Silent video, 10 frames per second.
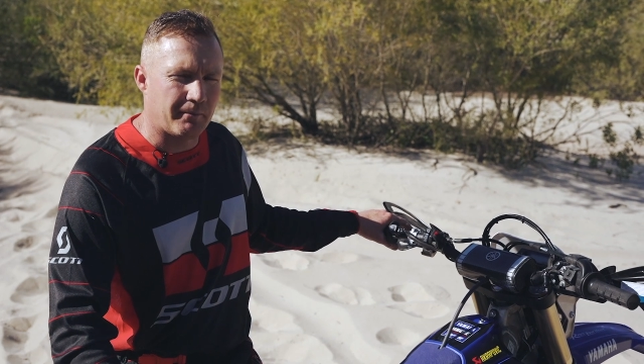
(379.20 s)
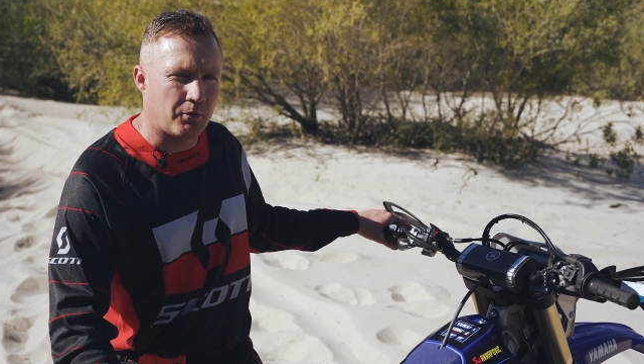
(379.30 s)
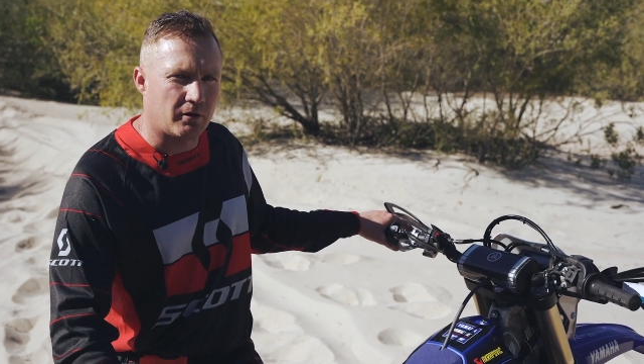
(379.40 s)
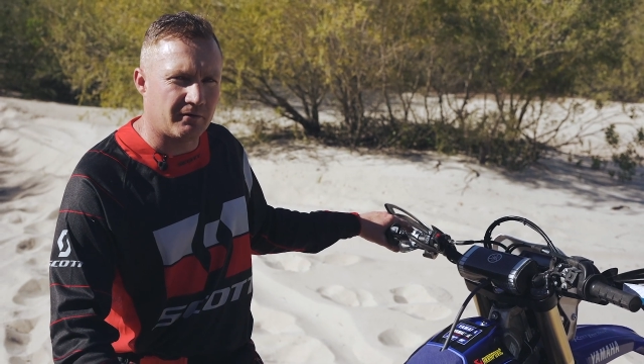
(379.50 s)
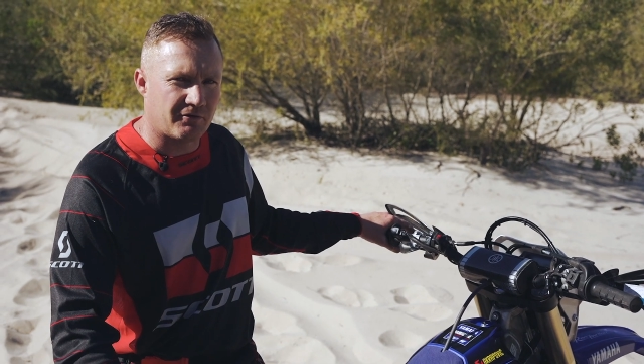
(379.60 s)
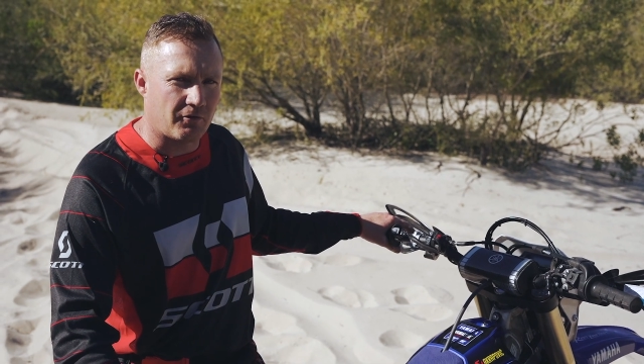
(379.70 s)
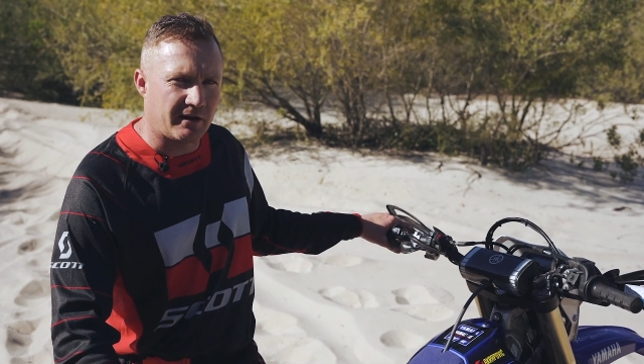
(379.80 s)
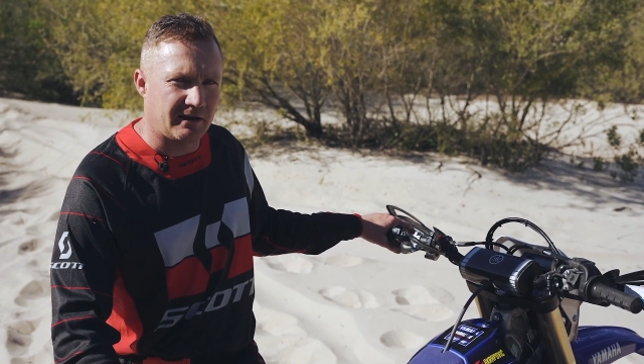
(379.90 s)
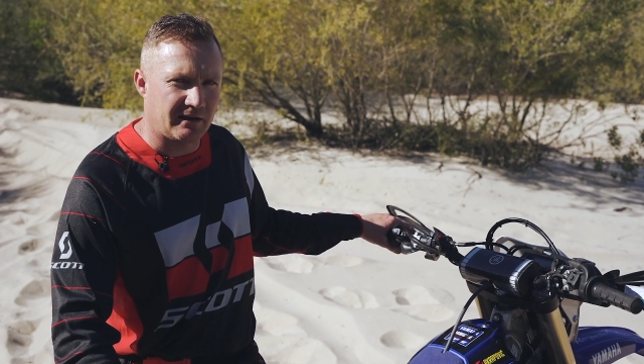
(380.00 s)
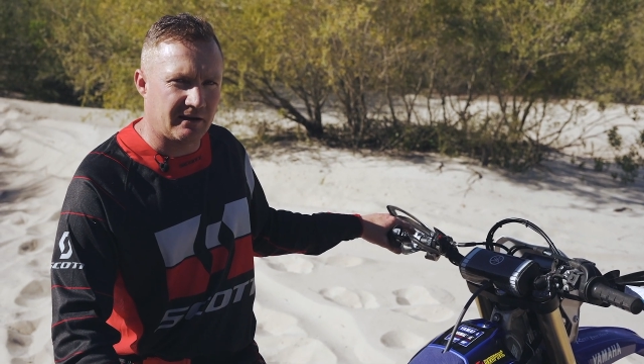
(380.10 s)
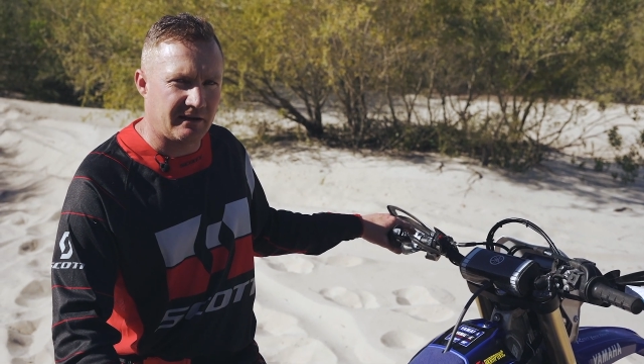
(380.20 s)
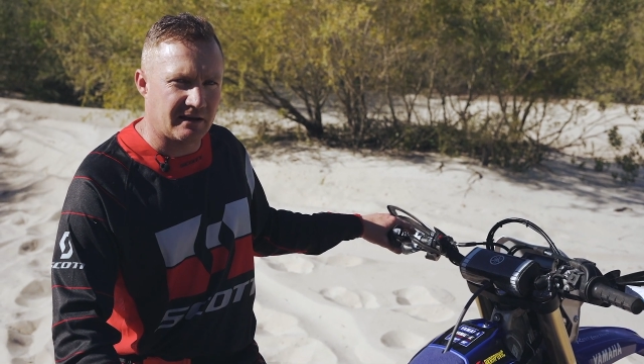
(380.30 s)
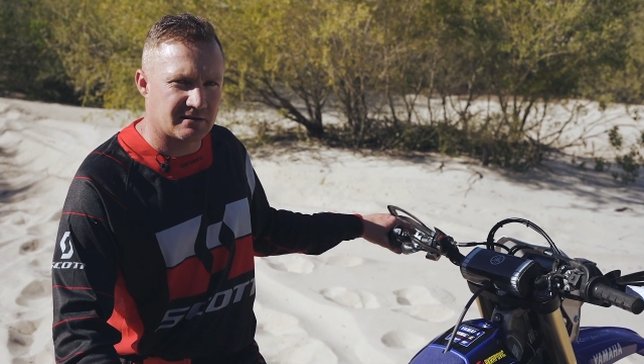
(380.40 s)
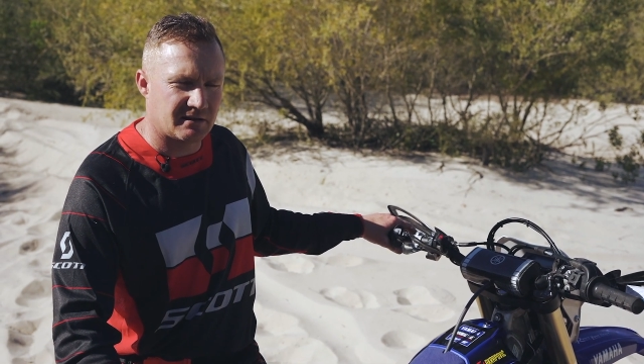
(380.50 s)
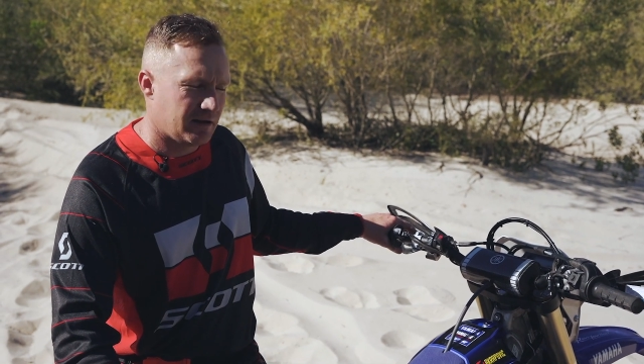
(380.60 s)
important for riding in the
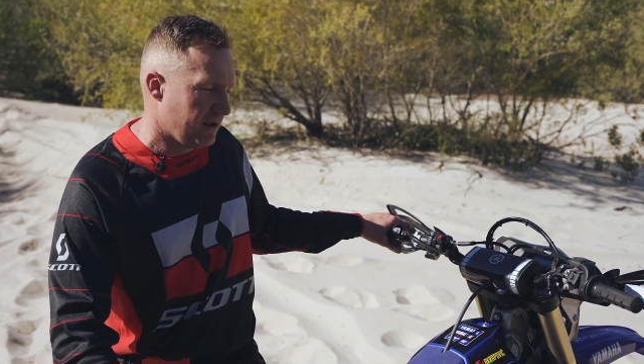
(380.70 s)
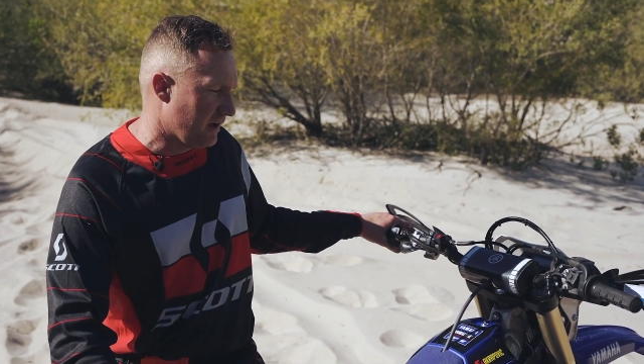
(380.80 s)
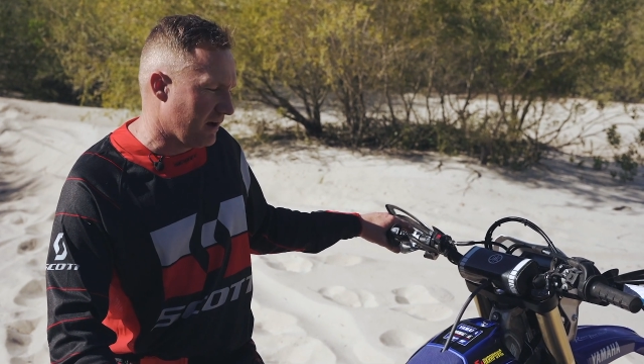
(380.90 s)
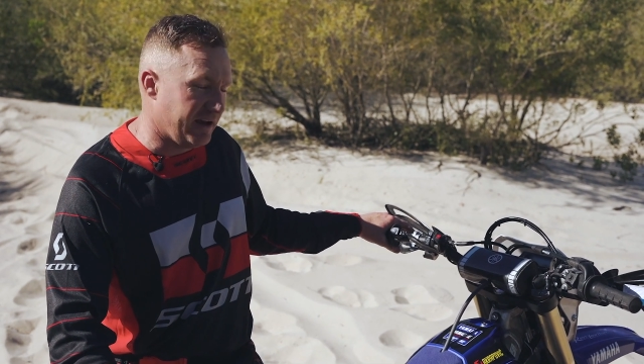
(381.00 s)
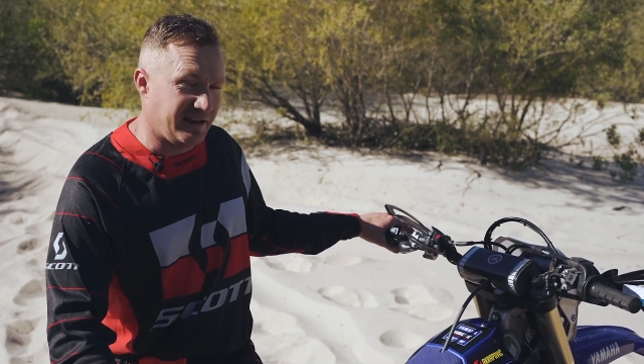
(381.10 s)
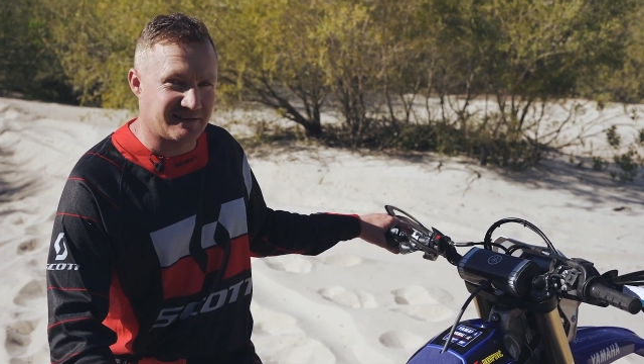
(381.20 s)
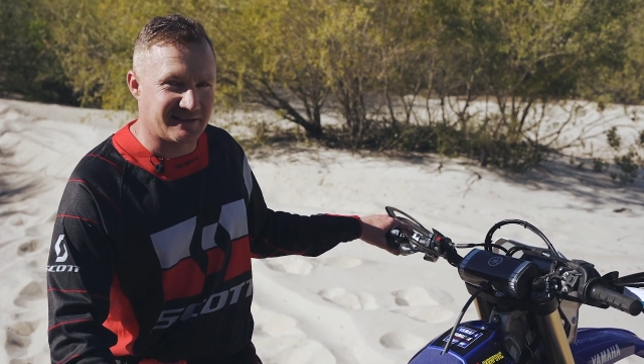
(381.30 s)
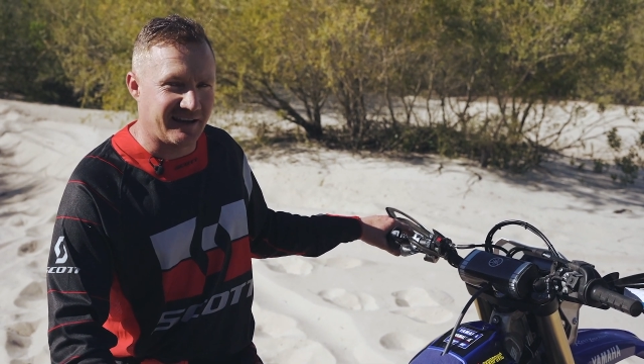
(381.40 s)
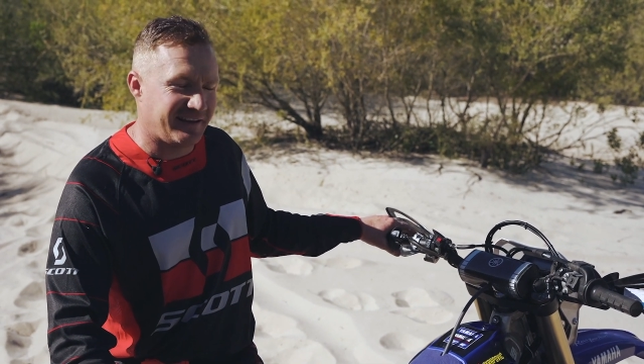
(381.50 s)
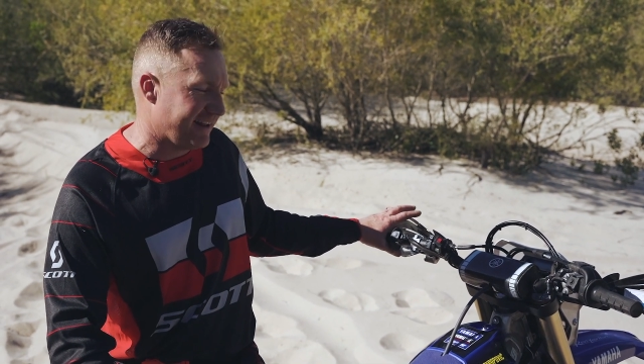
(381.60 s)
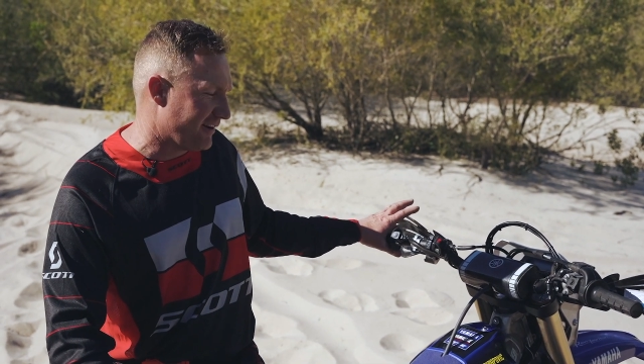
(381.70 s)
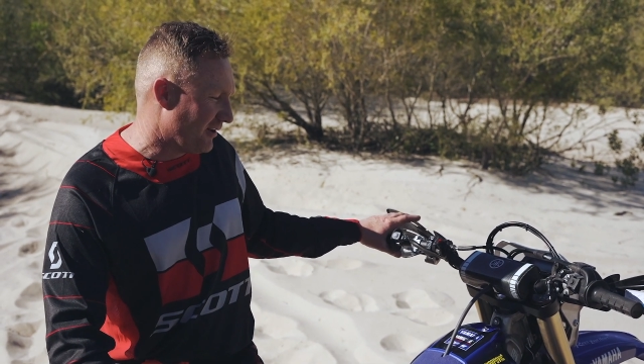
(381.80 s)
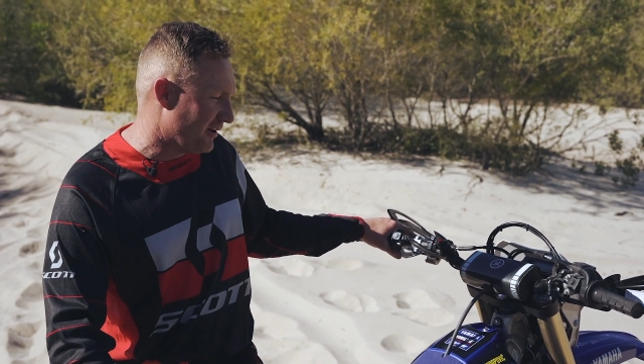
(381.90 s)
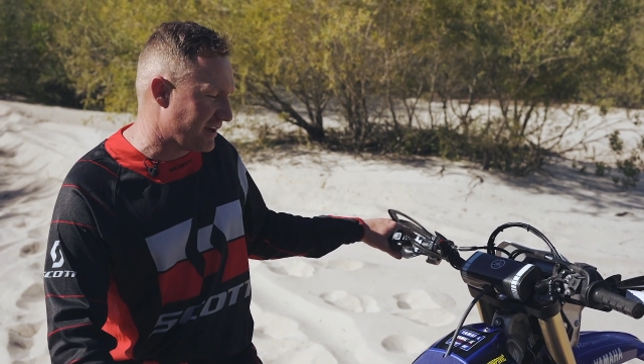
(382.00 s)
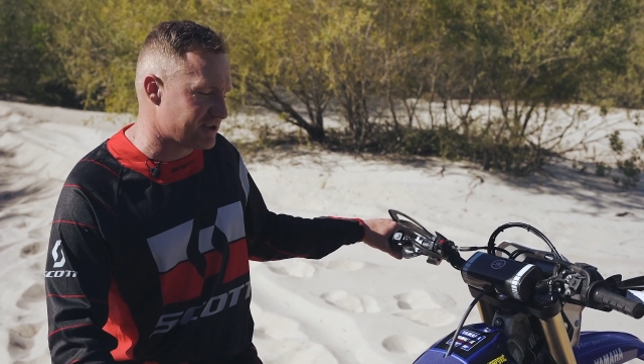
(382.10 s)
desert. In saying that, I
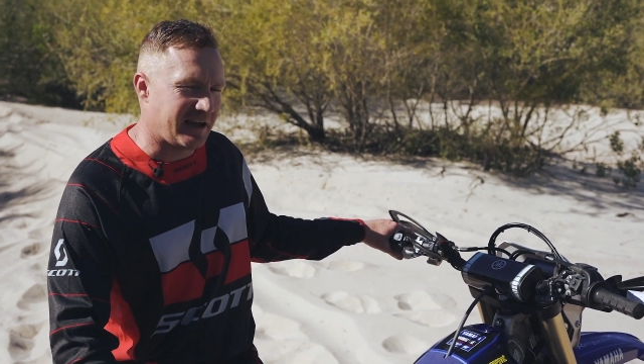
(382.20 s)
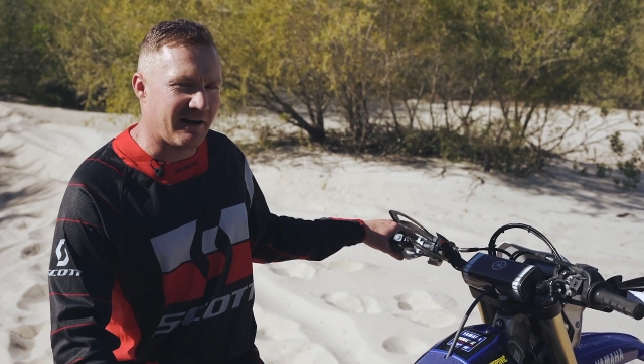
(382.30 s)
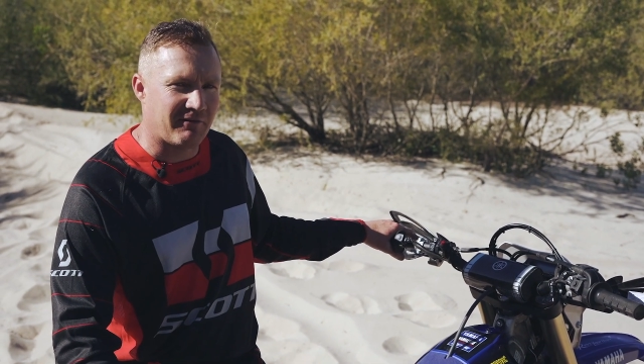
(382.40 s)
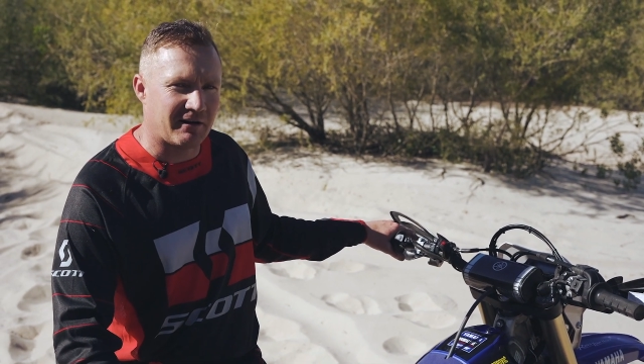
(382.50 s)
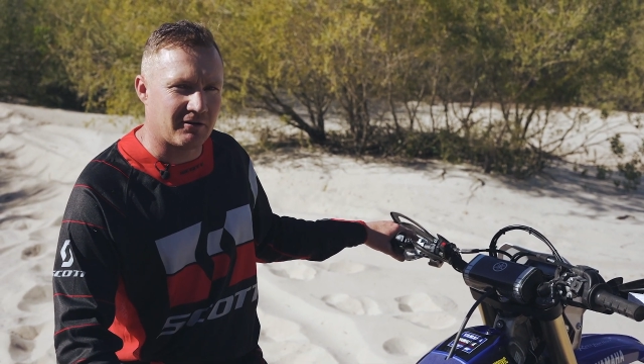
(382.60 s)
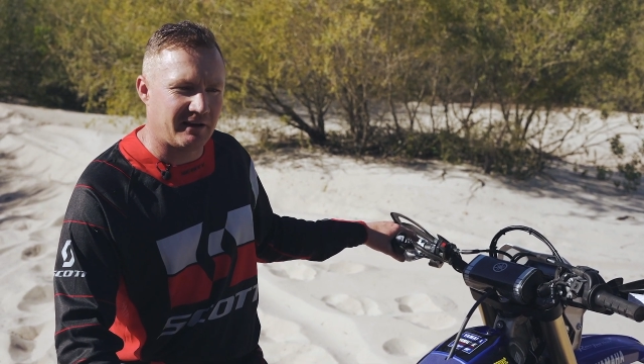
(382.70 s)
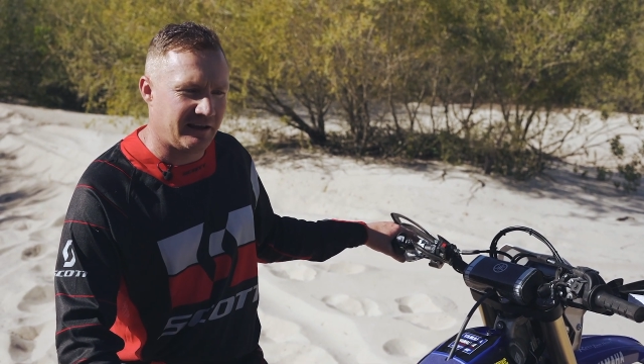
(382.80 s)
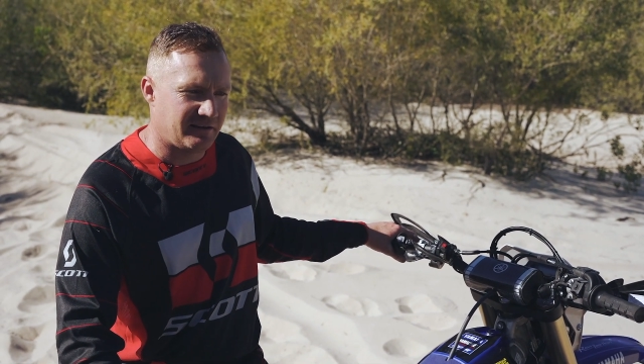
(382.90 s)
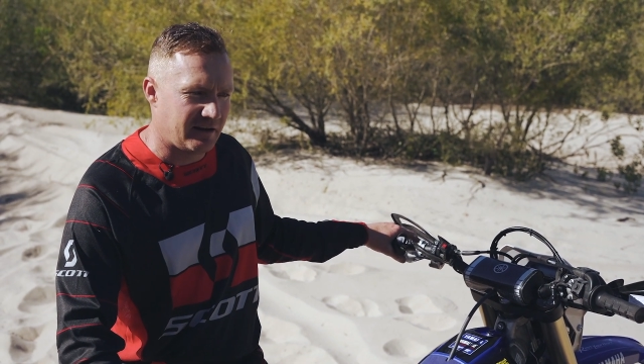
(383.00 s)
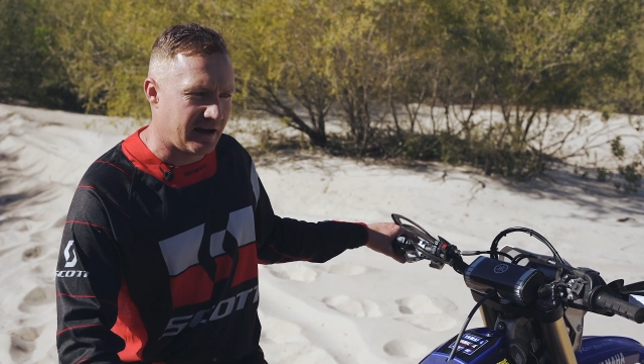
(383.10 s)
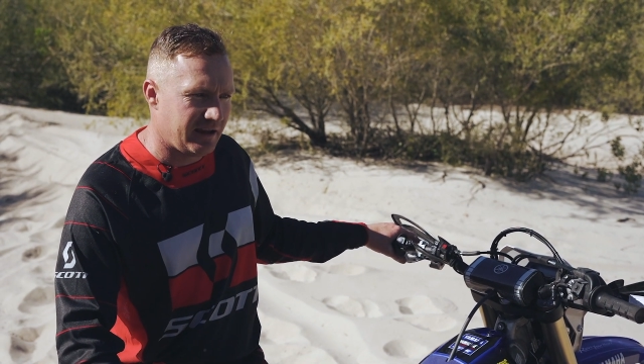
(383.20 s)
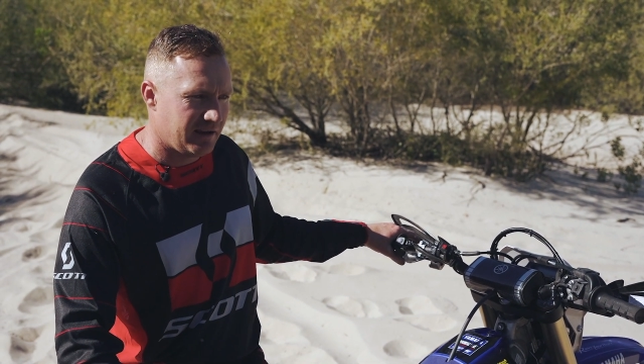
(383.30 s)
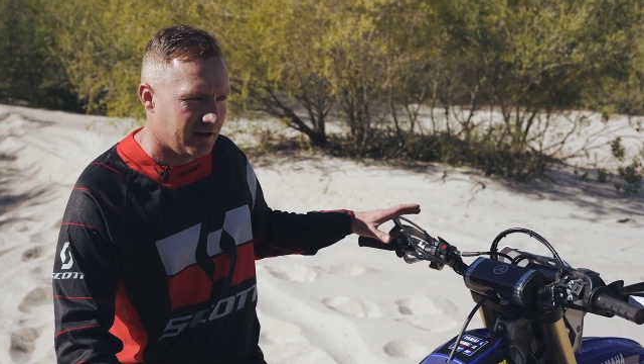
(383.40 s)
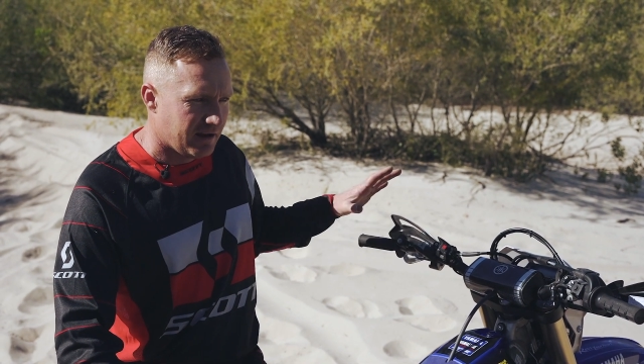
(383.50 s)
don't actually have one on here today.